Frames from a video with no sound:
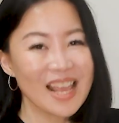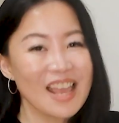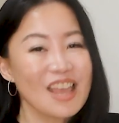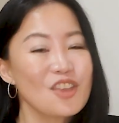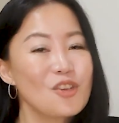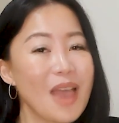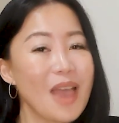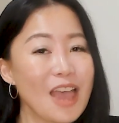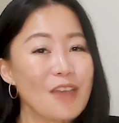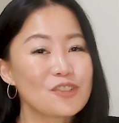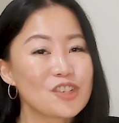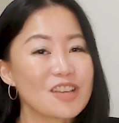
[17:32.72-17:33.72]
You have
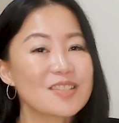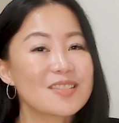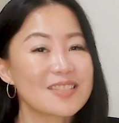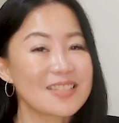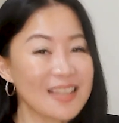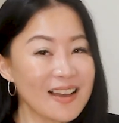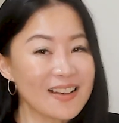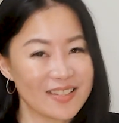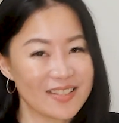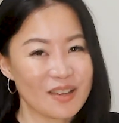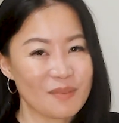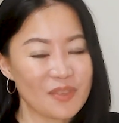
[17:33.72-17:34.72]
just done
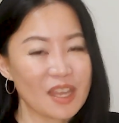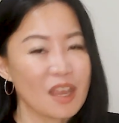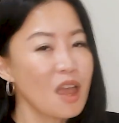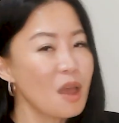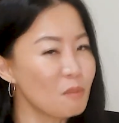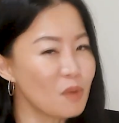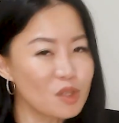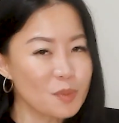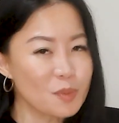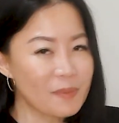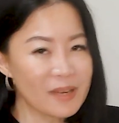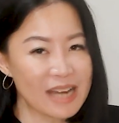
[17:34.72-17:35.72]
something most
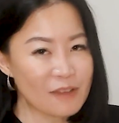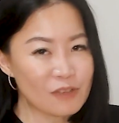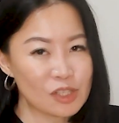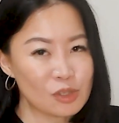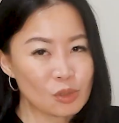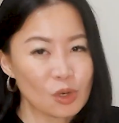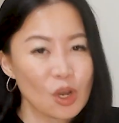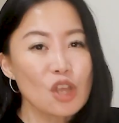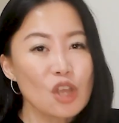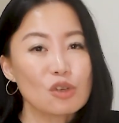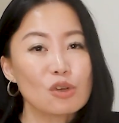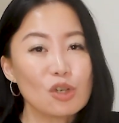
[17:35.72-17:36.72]
people never do.
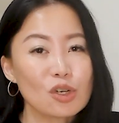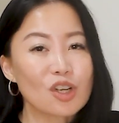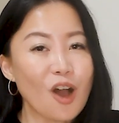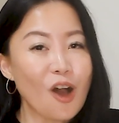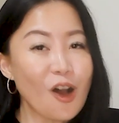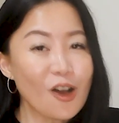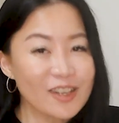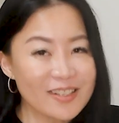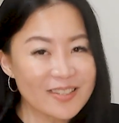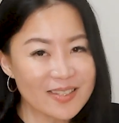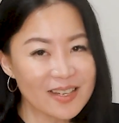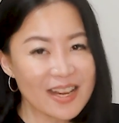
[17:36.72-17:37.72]
You look
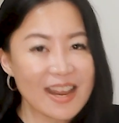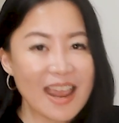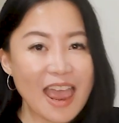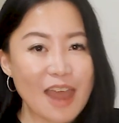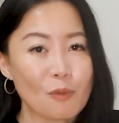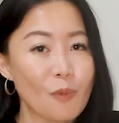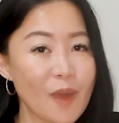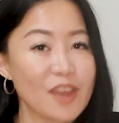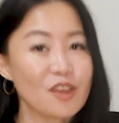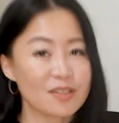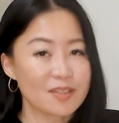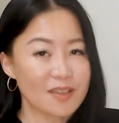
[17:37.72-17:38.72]
honestly at where your
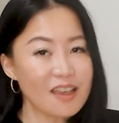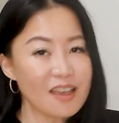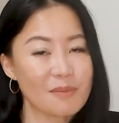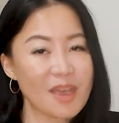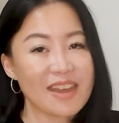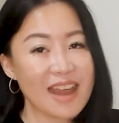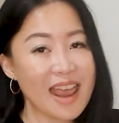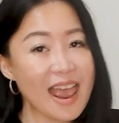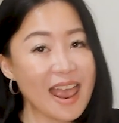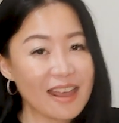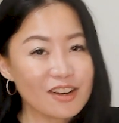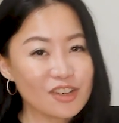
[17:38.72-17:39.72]
time and
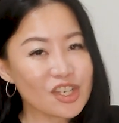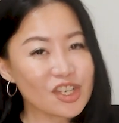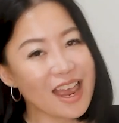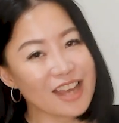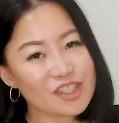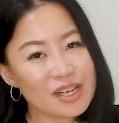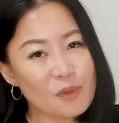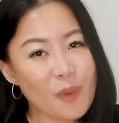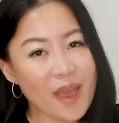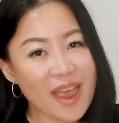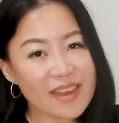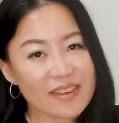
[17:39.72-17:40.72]
energy actually
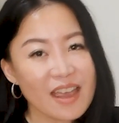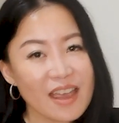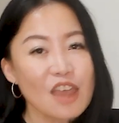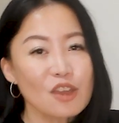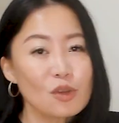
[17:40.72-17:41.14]
went. You